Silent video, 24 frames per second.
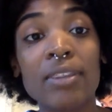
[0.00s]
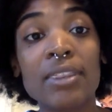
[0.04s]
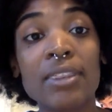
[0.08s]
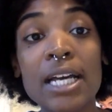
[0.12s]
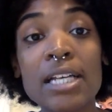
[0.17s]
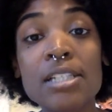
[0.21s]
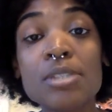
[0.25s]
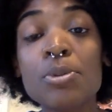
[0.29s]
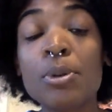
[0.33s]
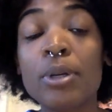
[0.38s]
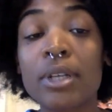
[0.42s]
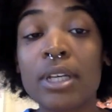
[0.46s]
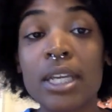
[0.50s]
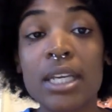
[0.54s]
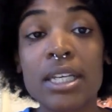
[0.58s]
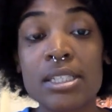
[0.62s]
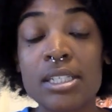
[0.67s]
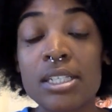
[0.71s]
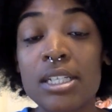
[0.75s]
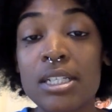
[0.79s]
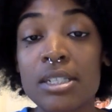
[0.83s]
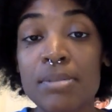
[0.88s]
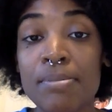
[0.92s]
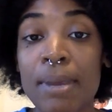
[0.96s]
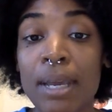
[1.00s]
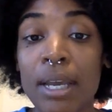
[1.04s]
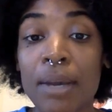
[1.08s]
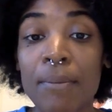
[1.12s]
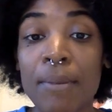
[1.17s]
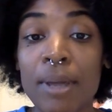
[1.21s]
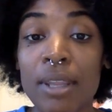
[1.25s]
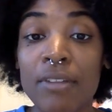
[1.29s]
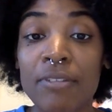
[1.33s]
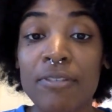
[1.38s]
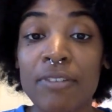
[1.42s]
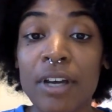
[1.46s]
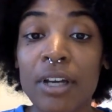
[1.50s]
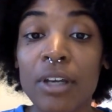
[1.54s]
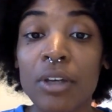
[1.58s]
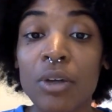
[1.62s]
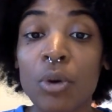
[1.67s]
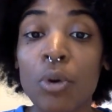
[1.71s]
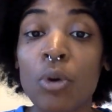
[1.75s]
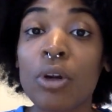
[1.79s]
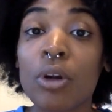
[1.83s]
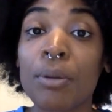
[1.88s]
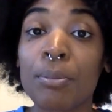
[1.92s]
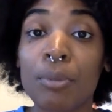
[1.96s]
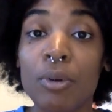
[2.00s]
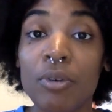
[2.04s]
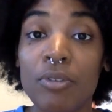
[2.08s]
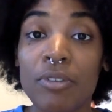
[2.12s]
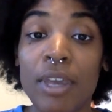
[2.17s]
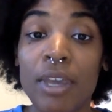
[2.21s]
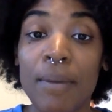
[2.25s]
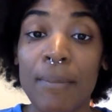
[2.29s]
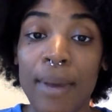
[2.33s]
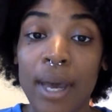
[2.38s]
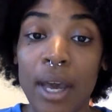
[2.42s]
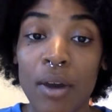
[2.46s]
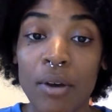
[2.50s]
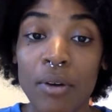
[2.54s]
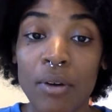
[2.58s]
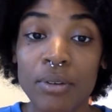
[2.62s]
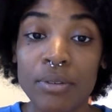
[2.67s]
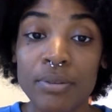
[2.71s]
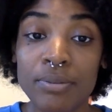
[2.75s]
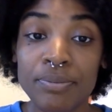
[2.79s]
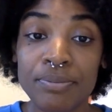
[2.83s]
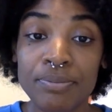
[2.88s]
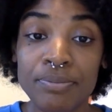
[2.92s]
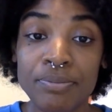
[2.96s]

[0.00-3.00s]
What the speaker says: That's what niggas need to make a motherfucking horror movie about.